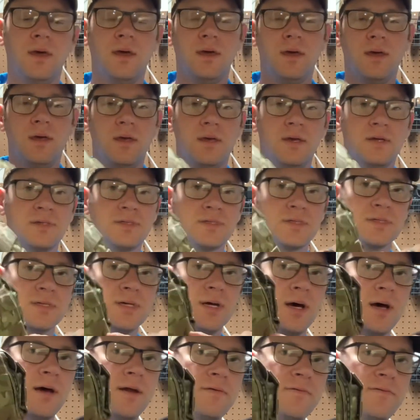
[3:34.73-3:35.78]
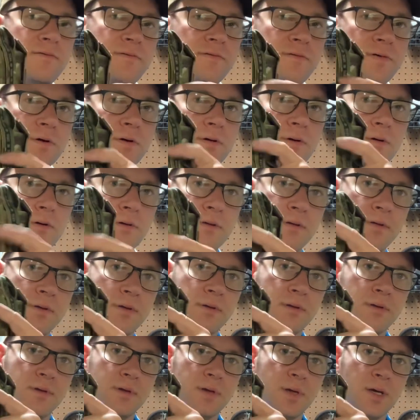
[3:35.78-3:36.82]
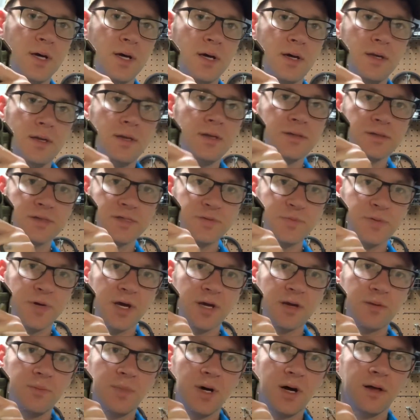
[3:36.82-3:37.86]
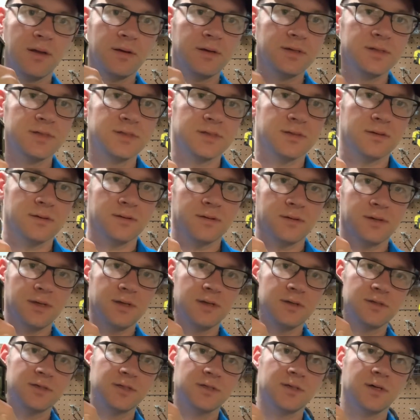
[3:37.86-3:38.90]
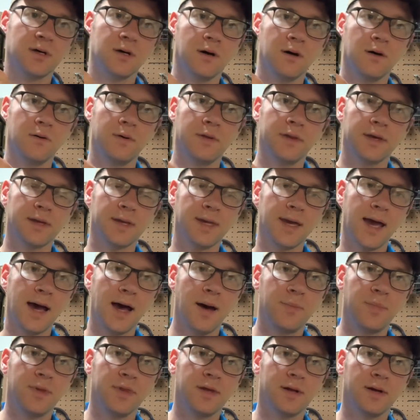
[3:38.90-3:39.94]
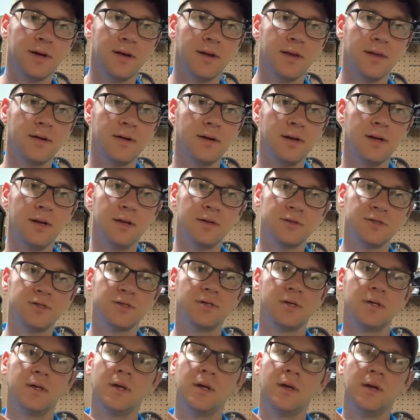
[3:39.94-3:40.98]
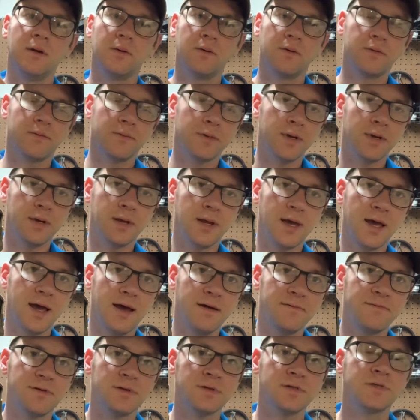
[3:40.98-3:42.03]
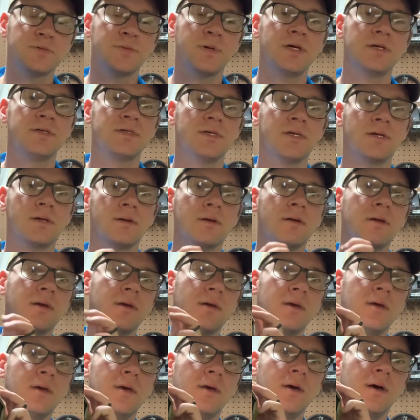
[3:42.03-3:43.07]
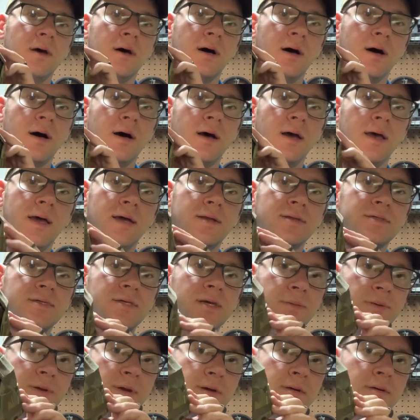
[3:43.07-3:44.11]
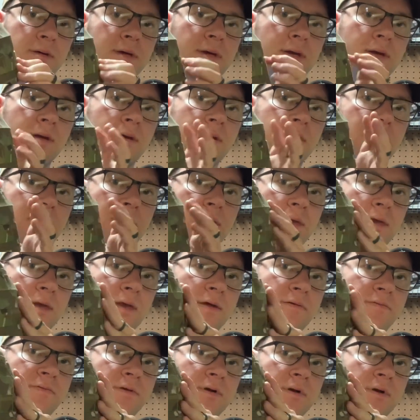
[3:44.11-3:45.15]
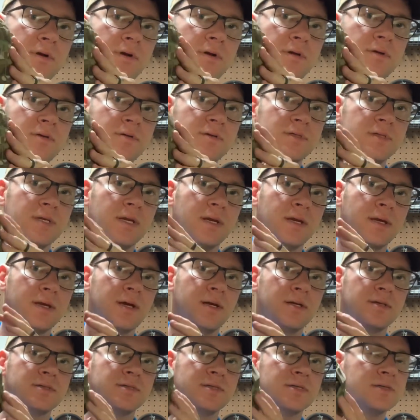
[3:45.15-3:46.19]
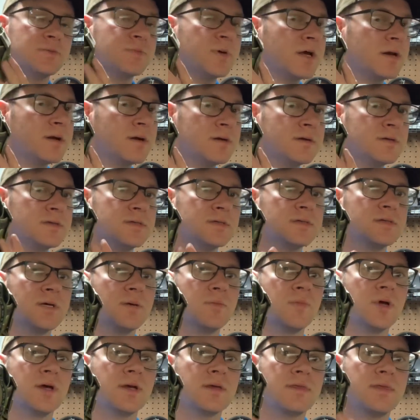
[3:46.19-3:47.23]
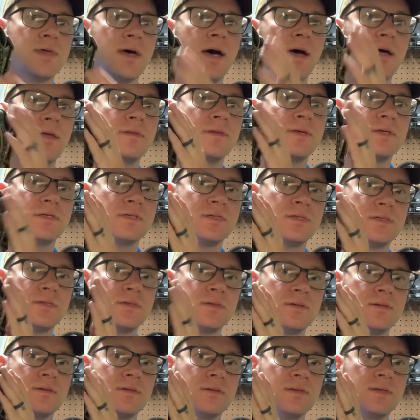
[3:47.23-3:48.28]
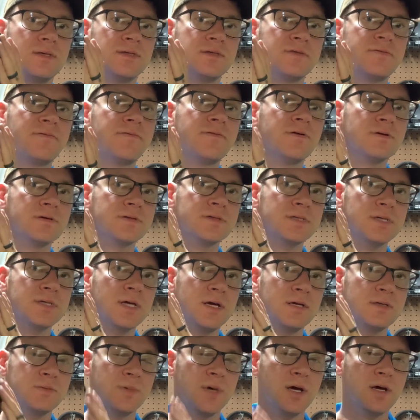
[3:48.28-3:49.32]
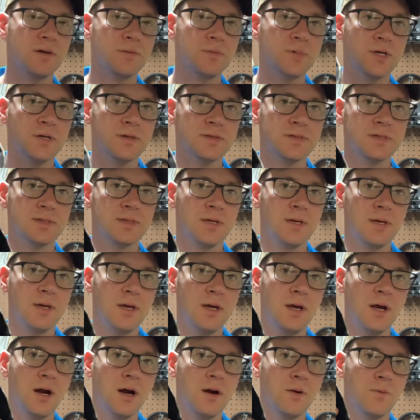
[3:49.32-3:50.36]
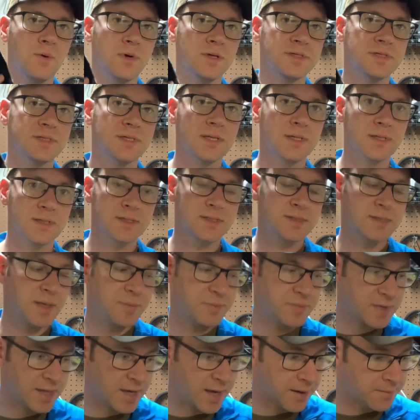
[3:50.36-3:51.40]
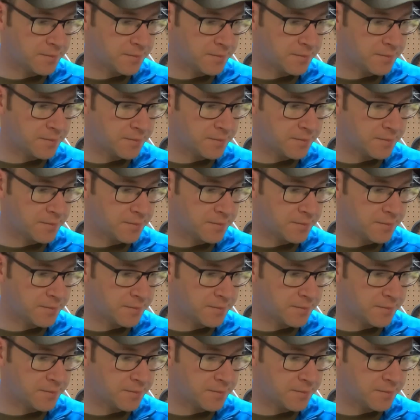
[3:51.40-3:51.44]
It's got full in-spec Molle, so inch tall with a gap and then another inch with 1.5 inch spacing. And typically, if you're using any kind of suspenders or something like that, these full-size battle belts are what's going to accept that.